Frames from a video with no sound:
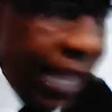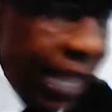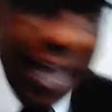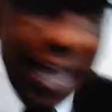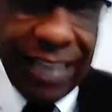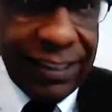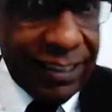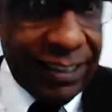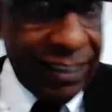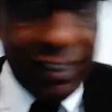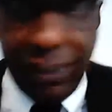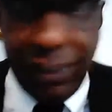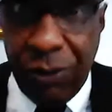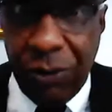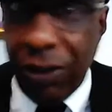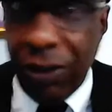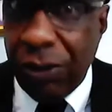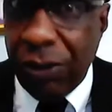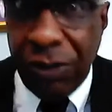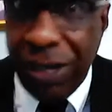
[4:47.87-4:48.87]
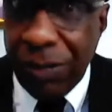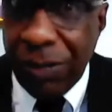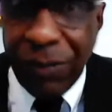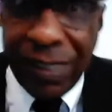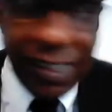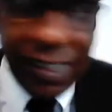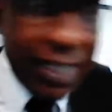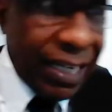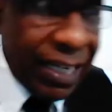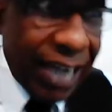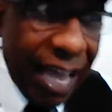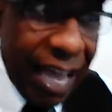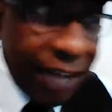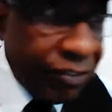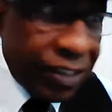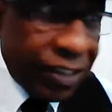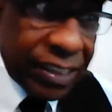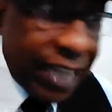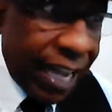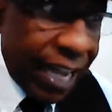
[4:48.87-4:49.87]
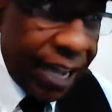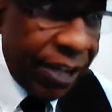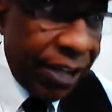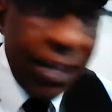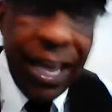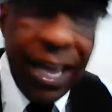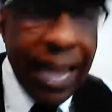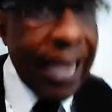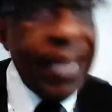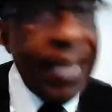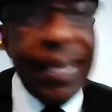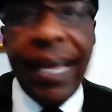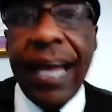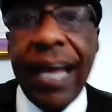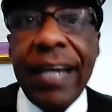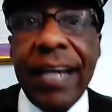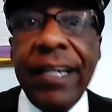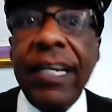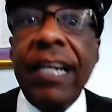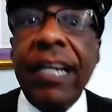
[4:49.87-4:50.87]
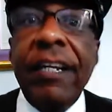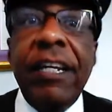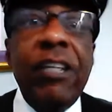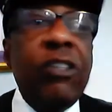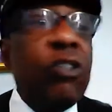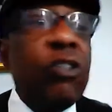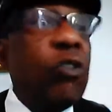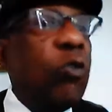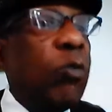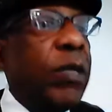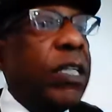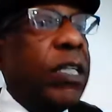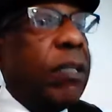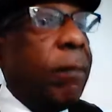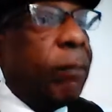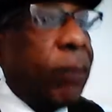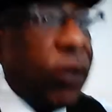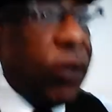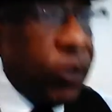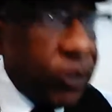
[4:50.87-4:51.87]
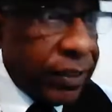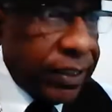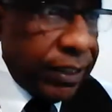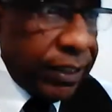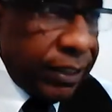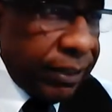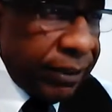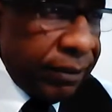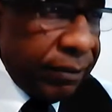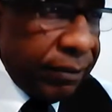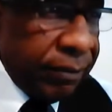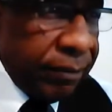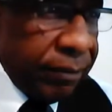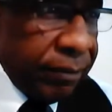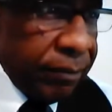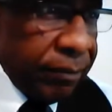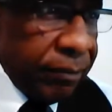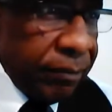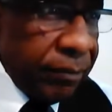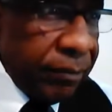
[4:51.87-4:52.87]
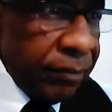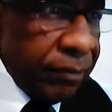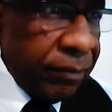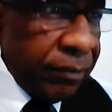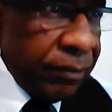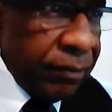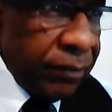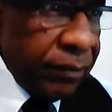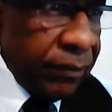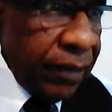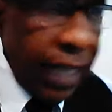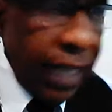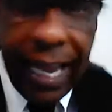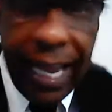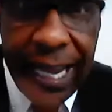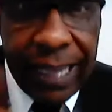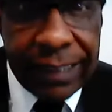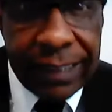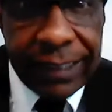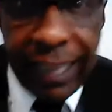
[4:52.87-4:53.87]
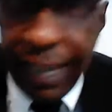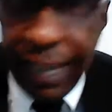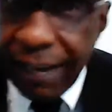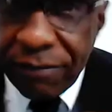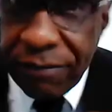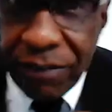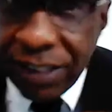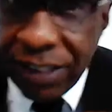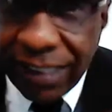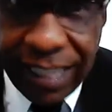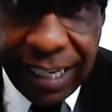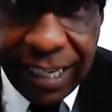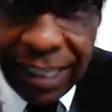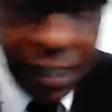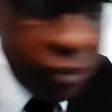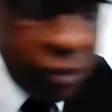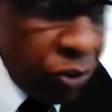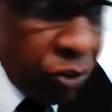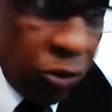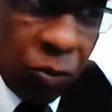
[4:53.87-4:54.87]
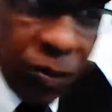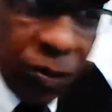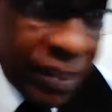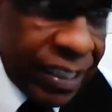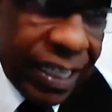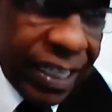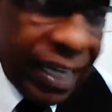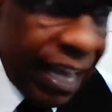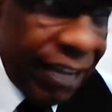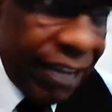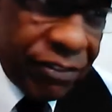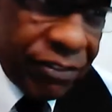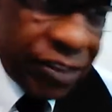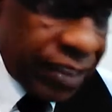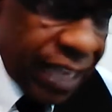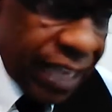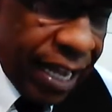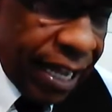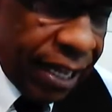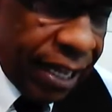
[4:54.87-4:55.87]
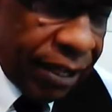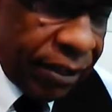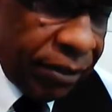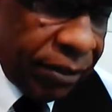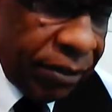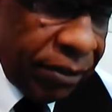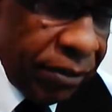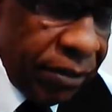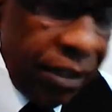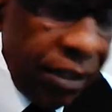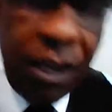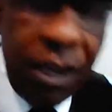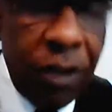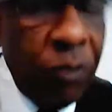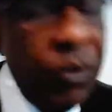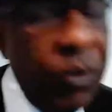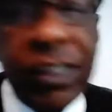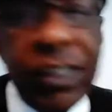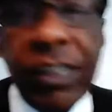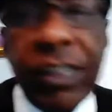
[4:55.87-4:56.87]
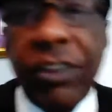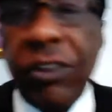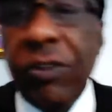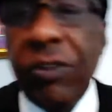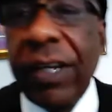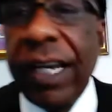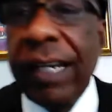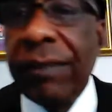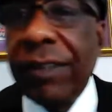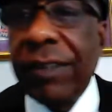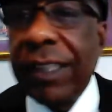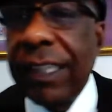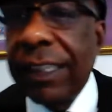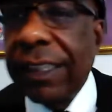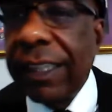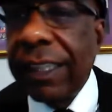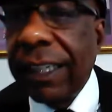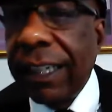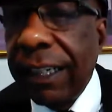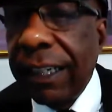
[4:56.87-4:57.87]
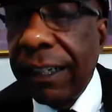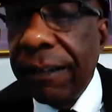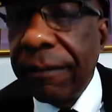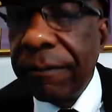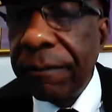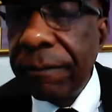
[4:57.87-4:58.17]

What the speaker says: I just don't agree with the lifestyle. Ain't got nothing to do with the person. It has everything to do with the lifestyle. We just too damn sensitive.